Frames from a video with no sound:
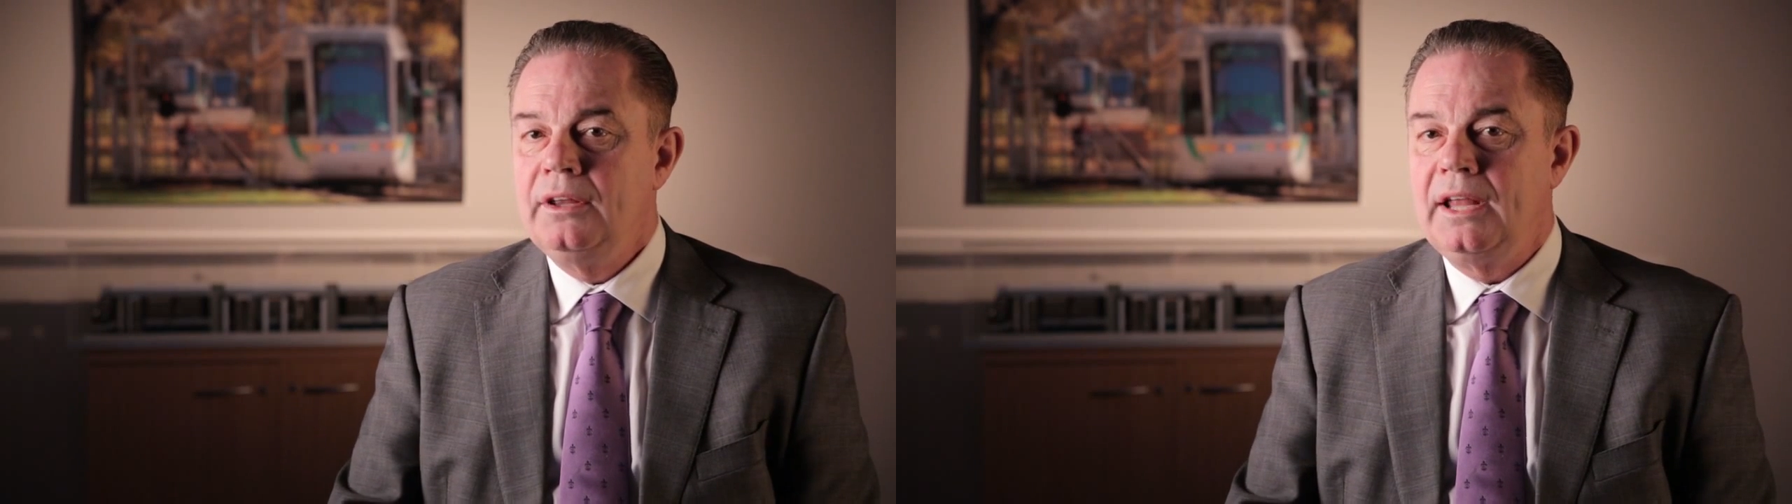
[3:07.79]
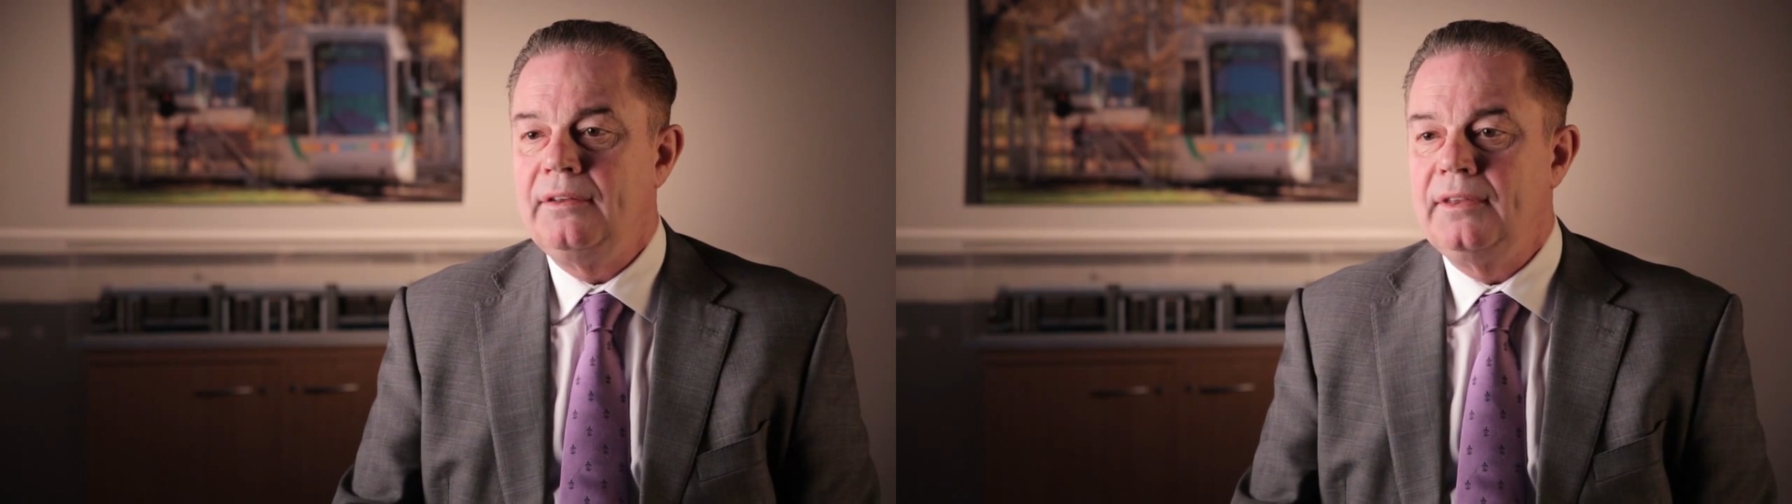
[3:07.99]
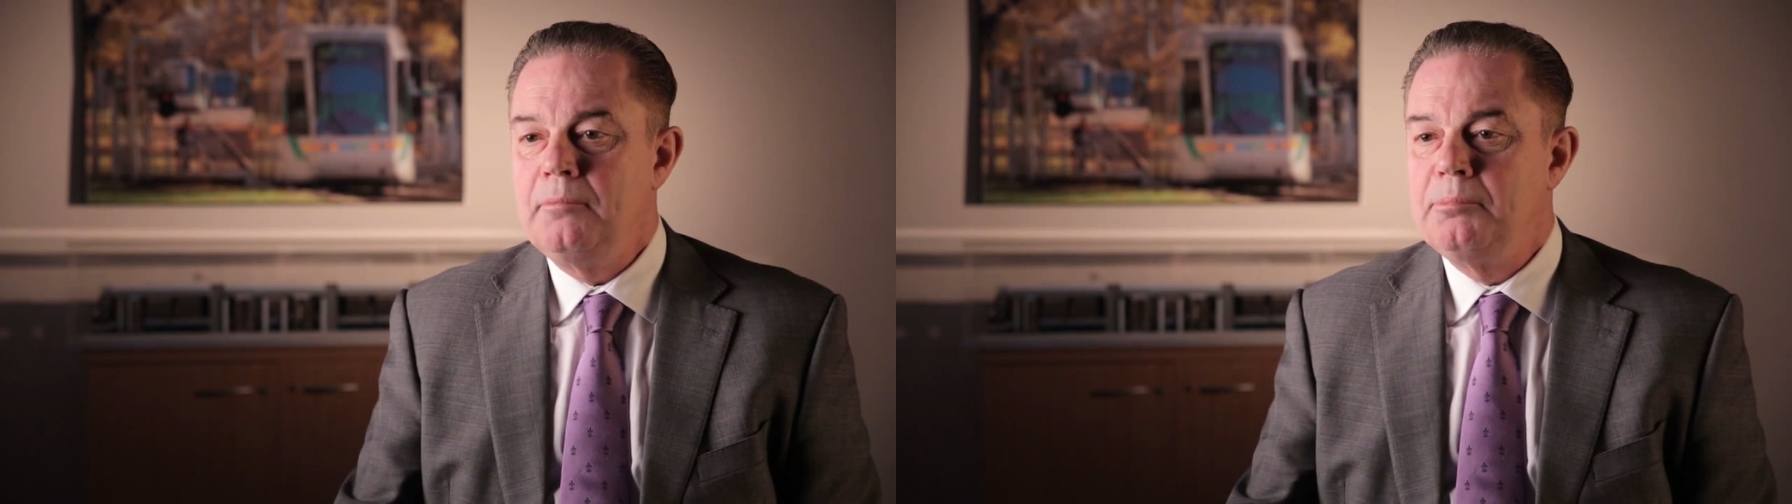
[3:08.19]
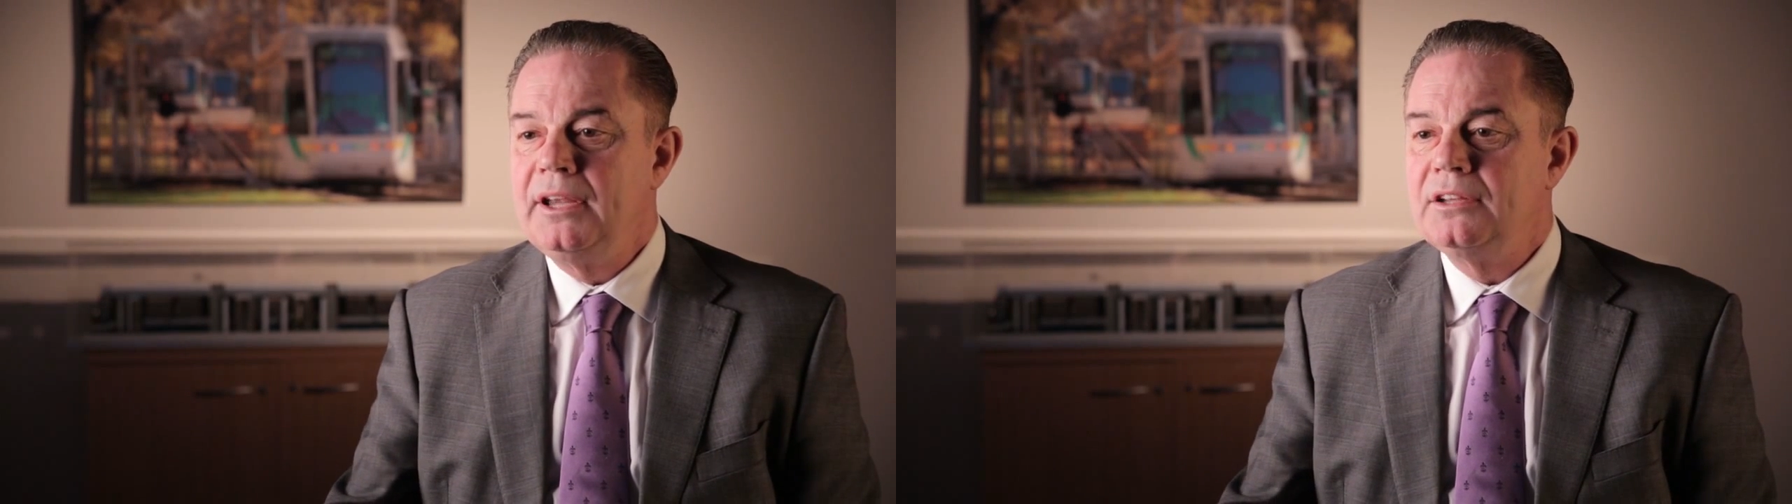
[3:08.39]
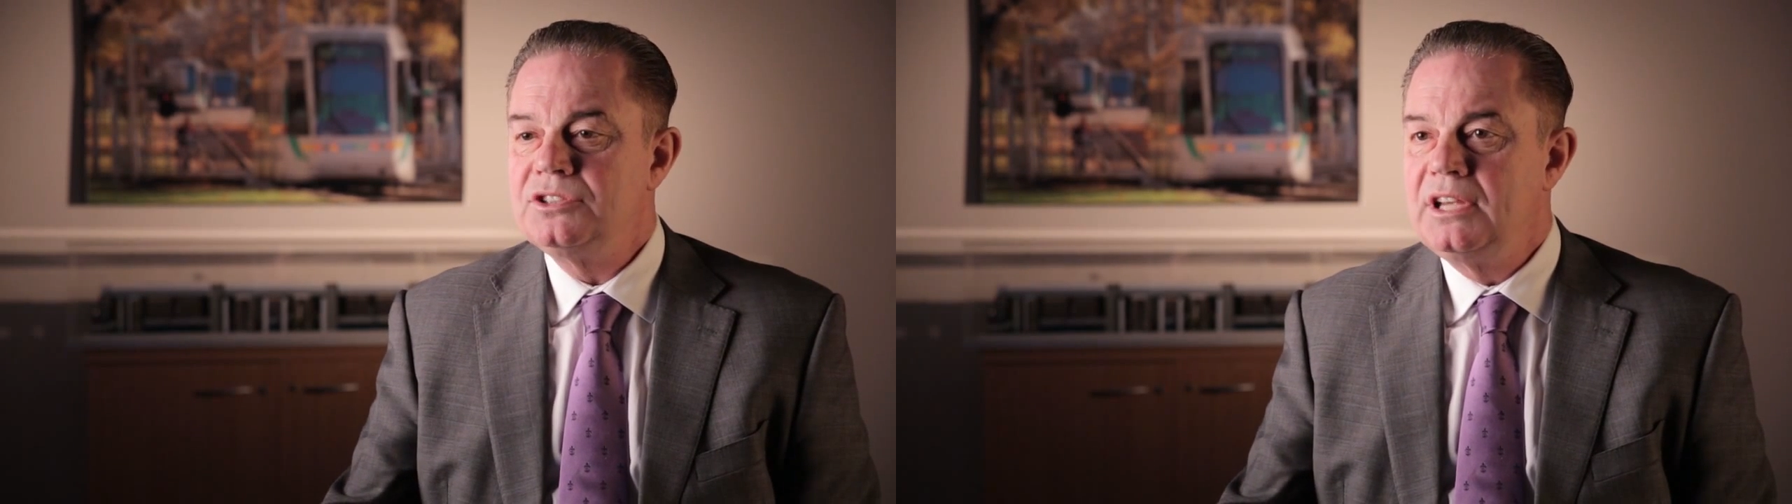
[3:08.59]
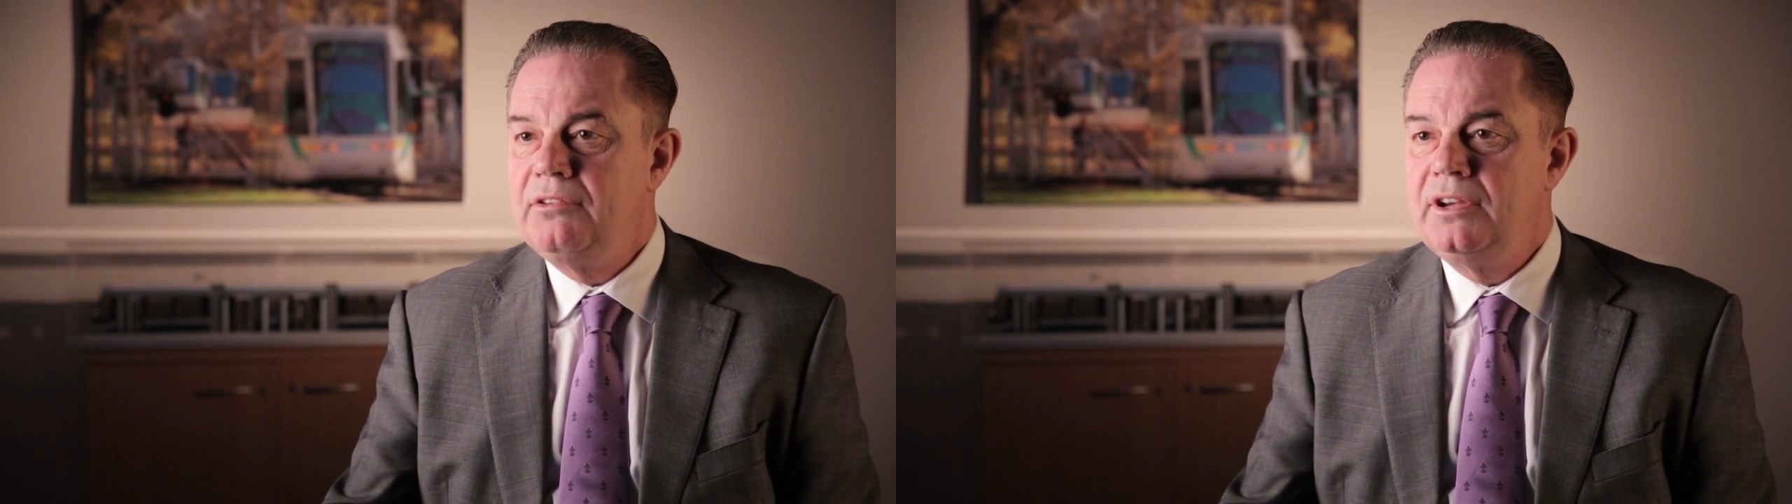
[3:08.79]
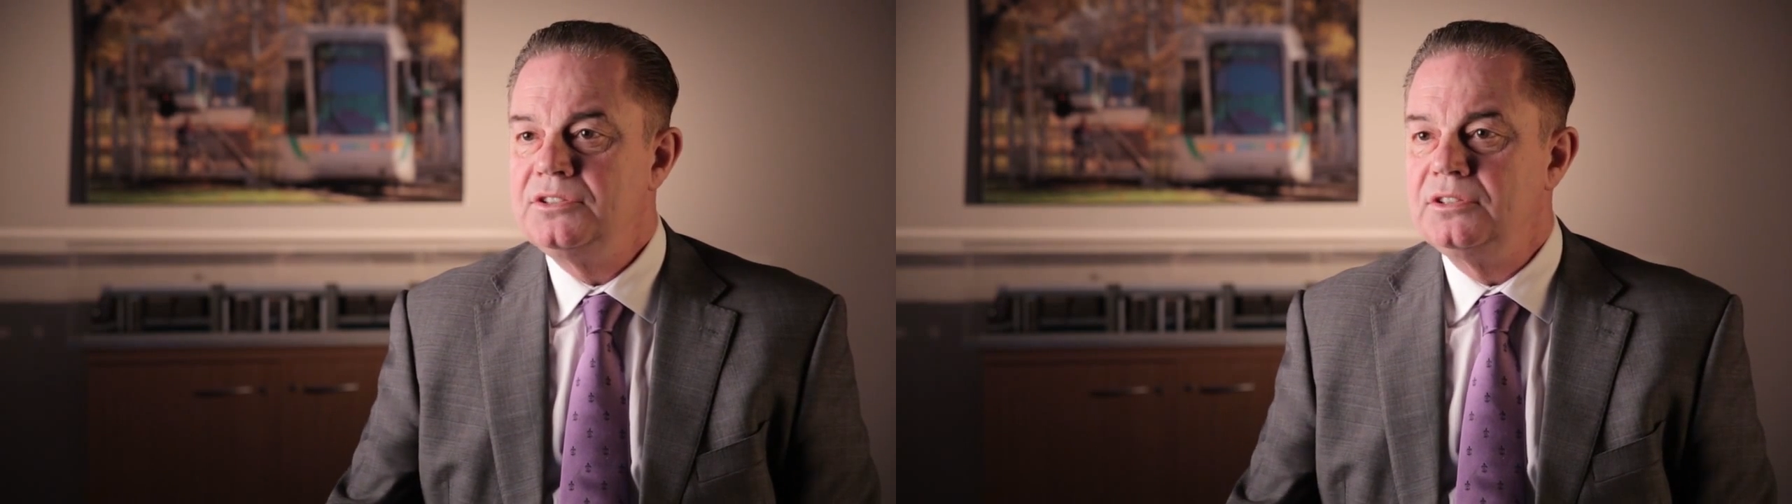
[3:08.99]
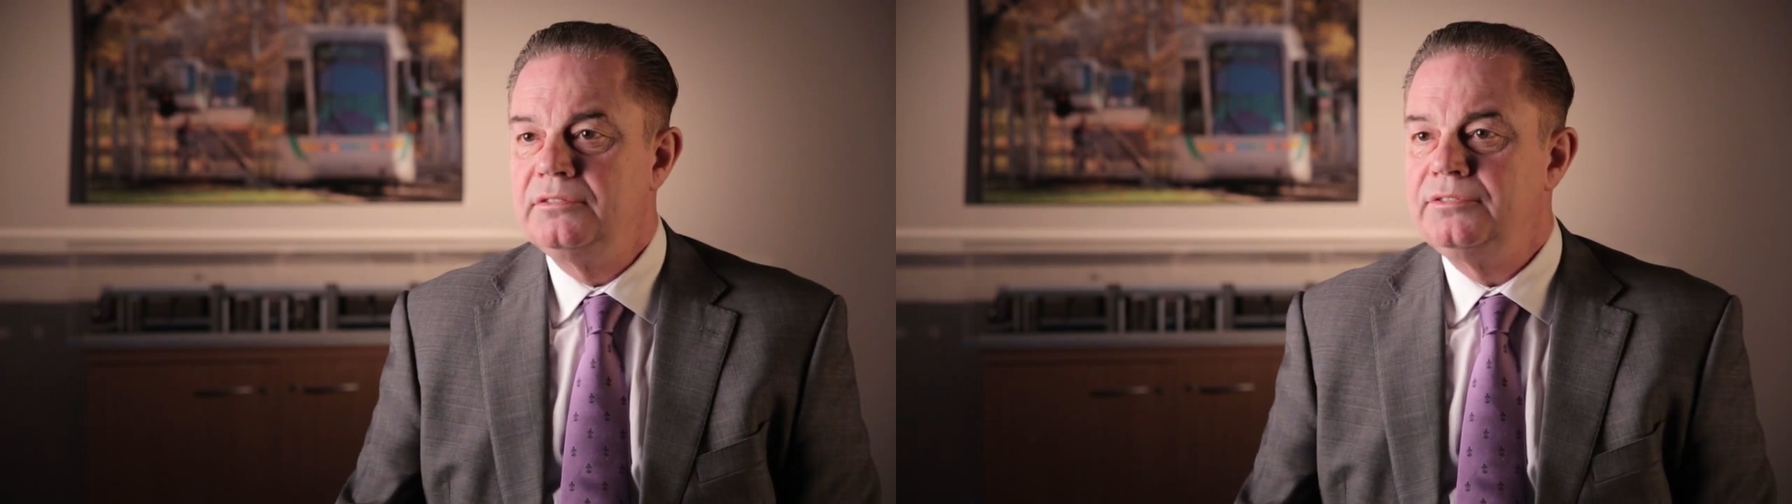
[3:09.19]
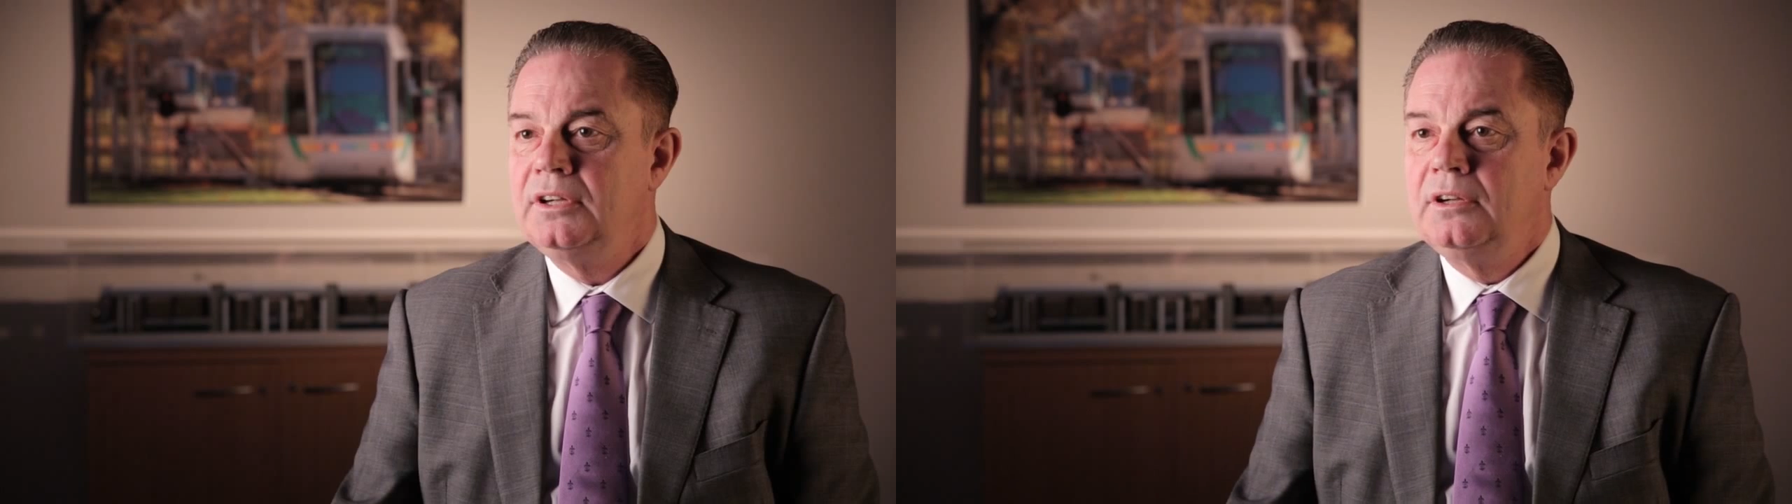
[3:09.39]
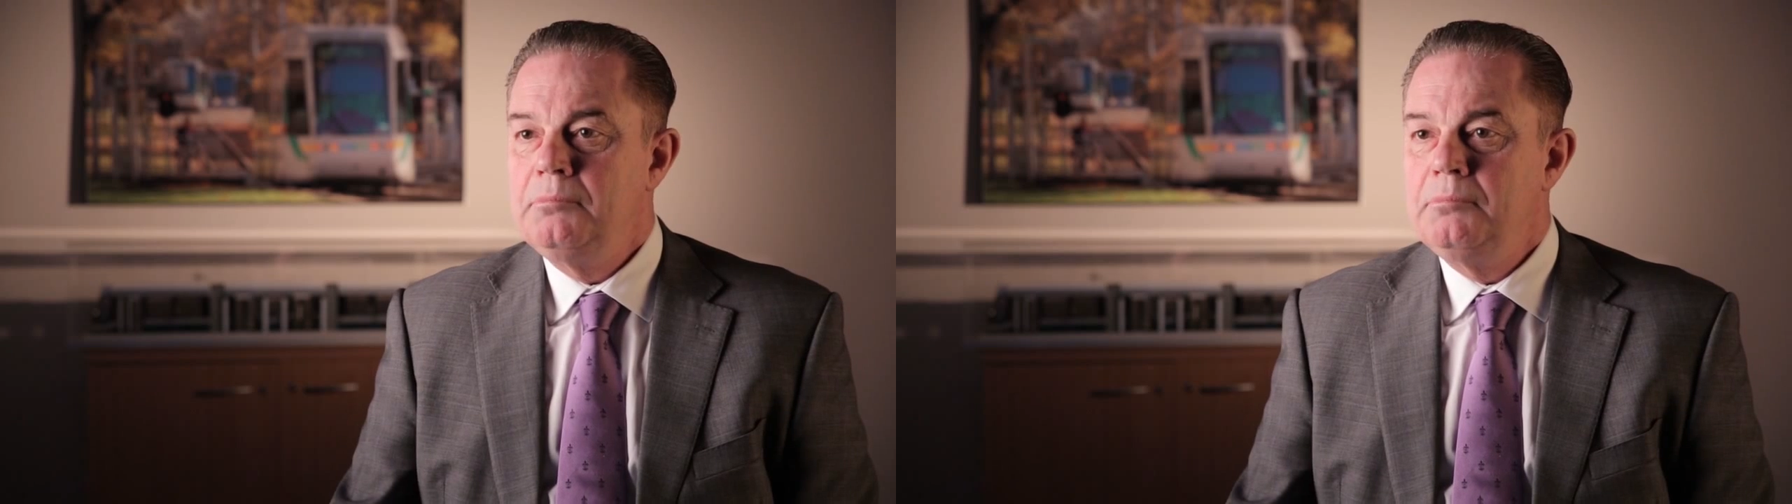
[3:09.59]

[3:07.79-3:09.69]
They bring a series of